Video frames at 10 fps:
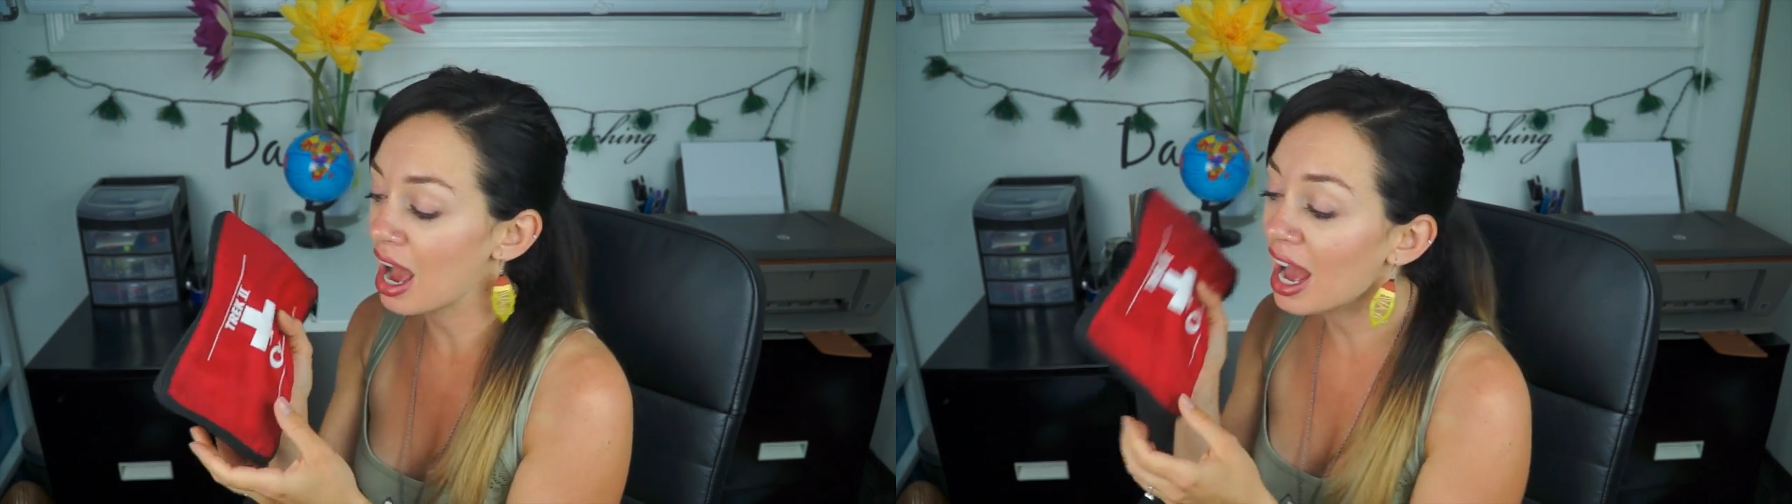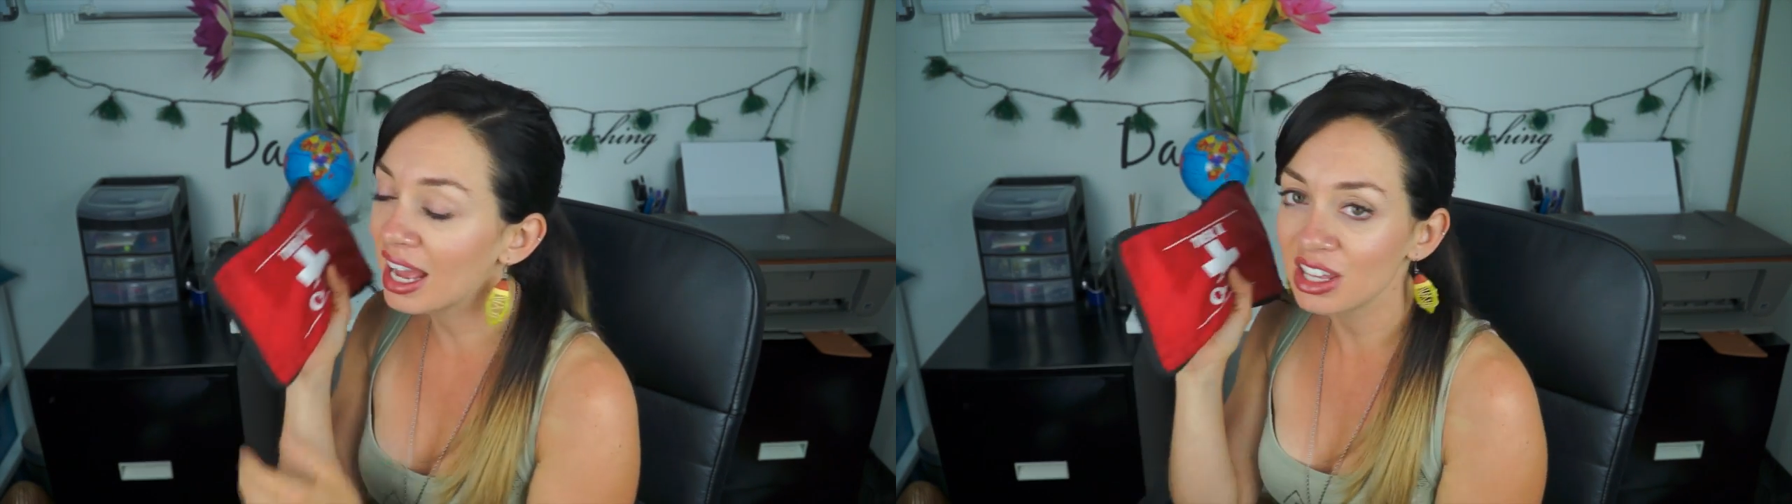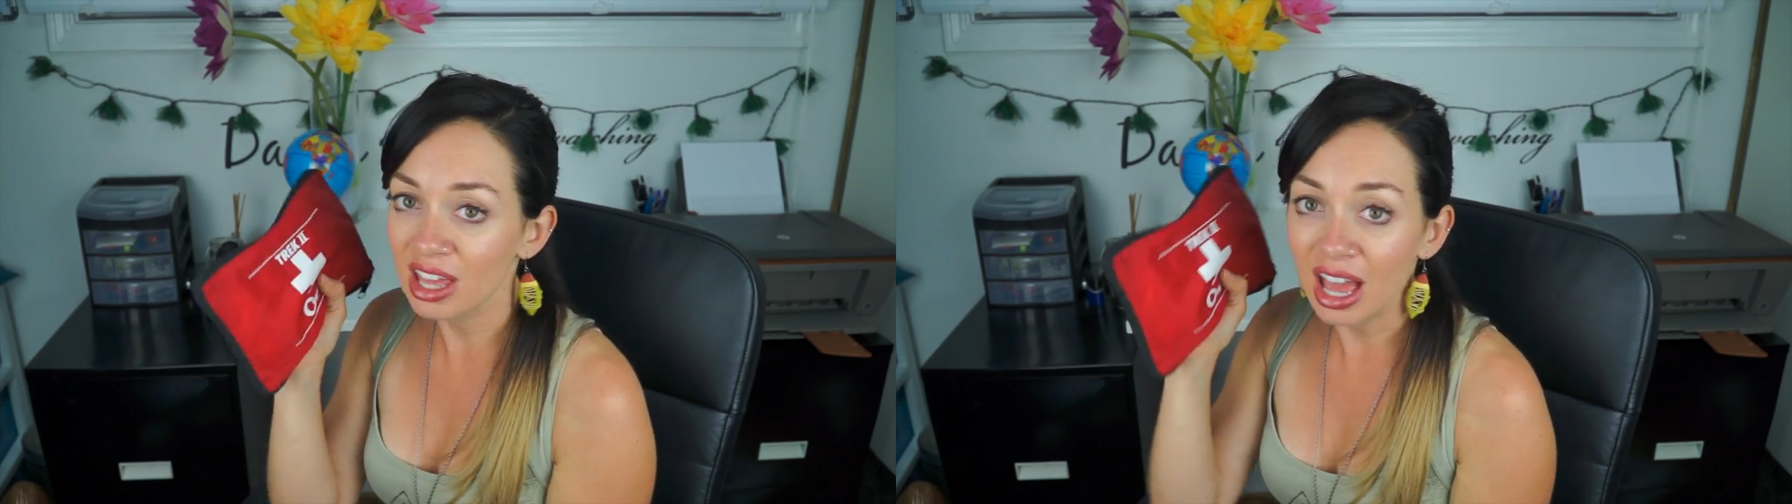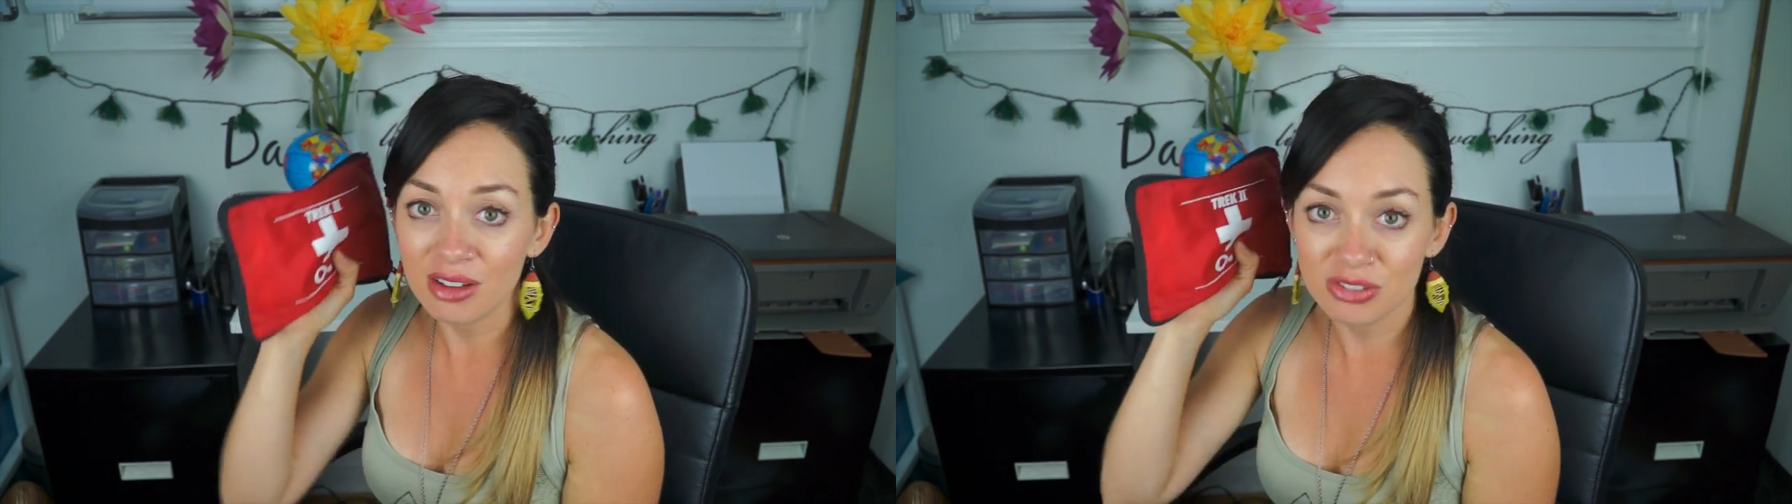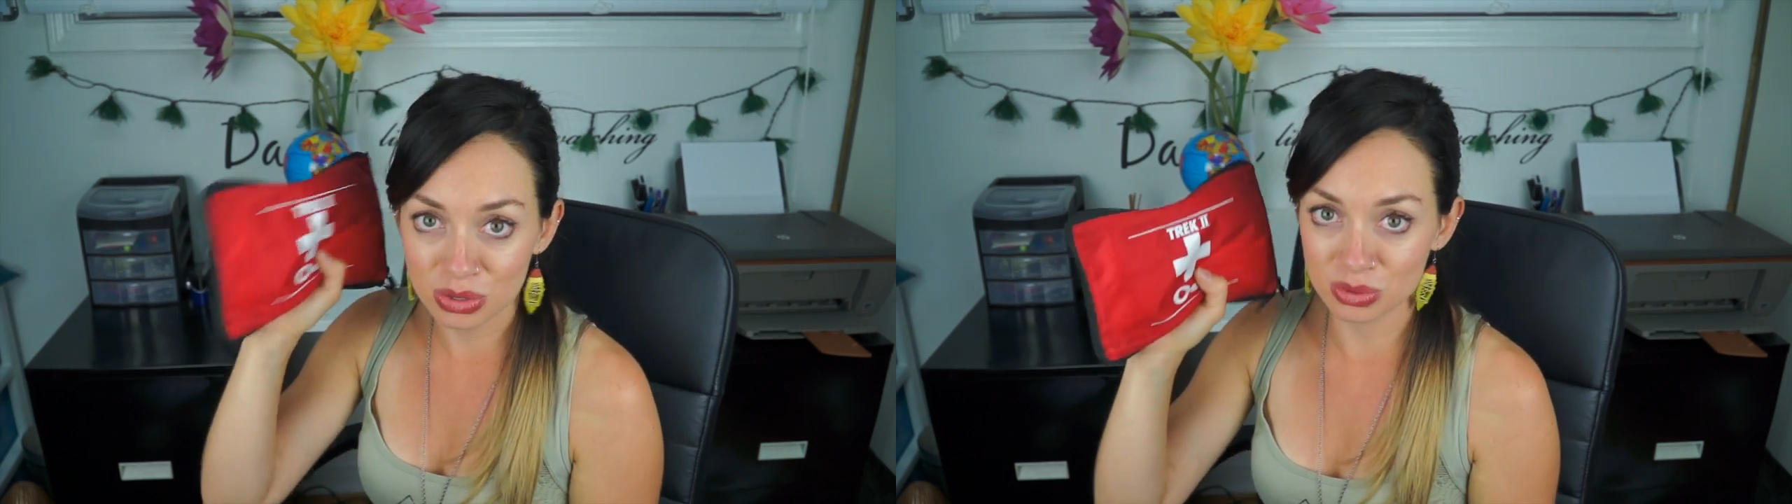I
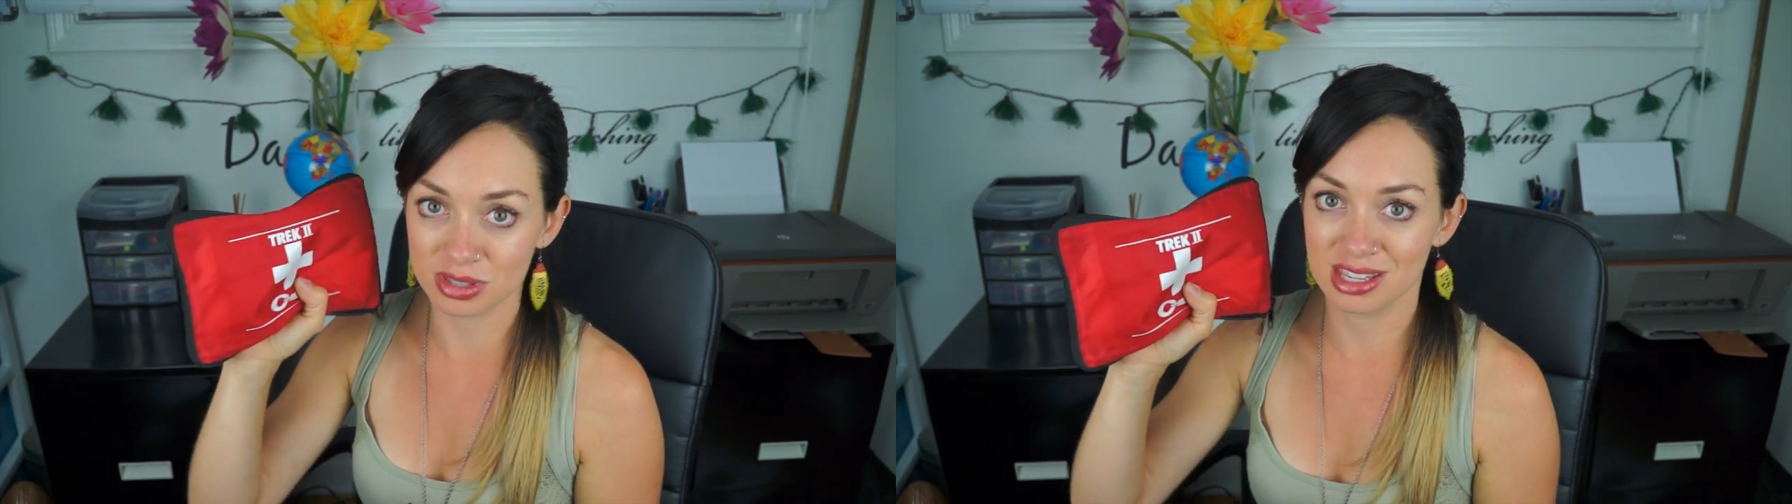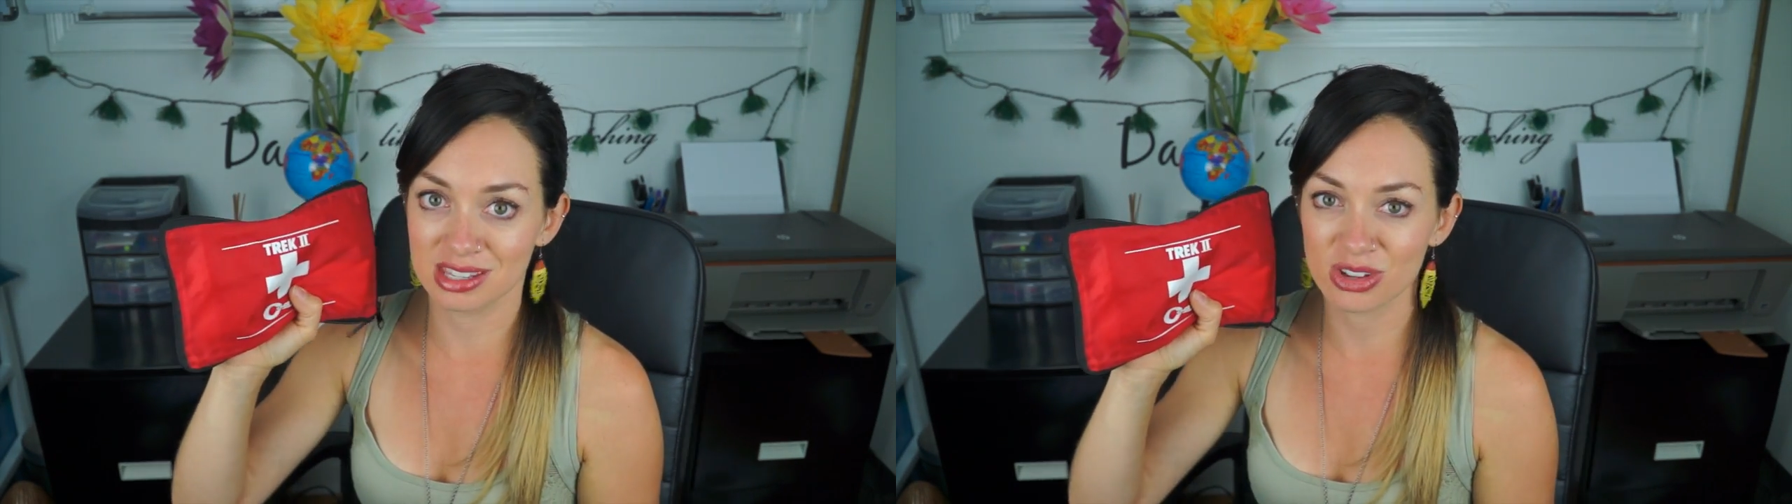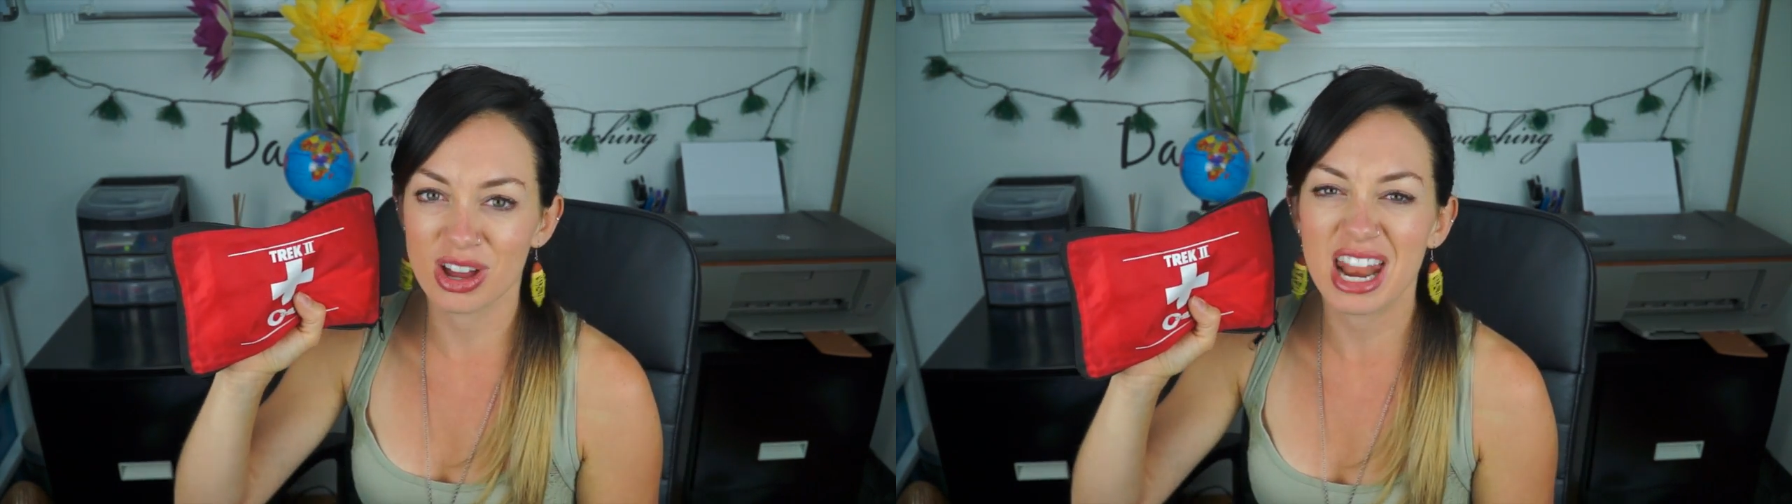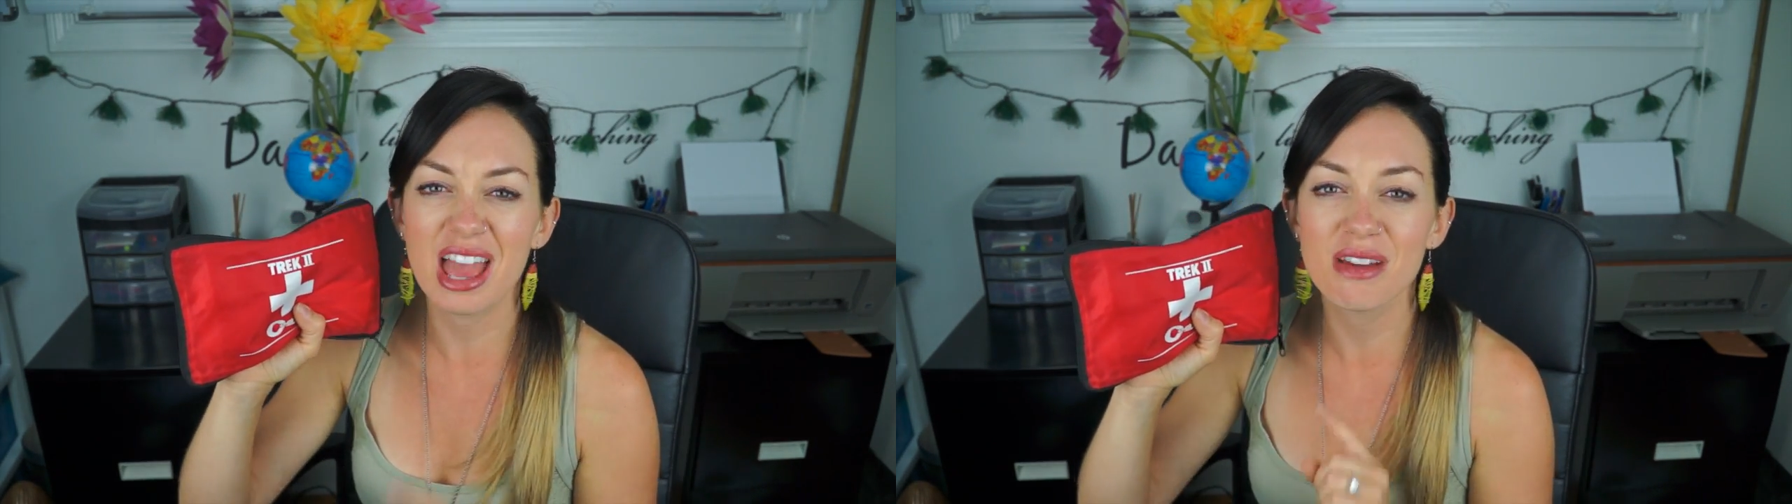have used this on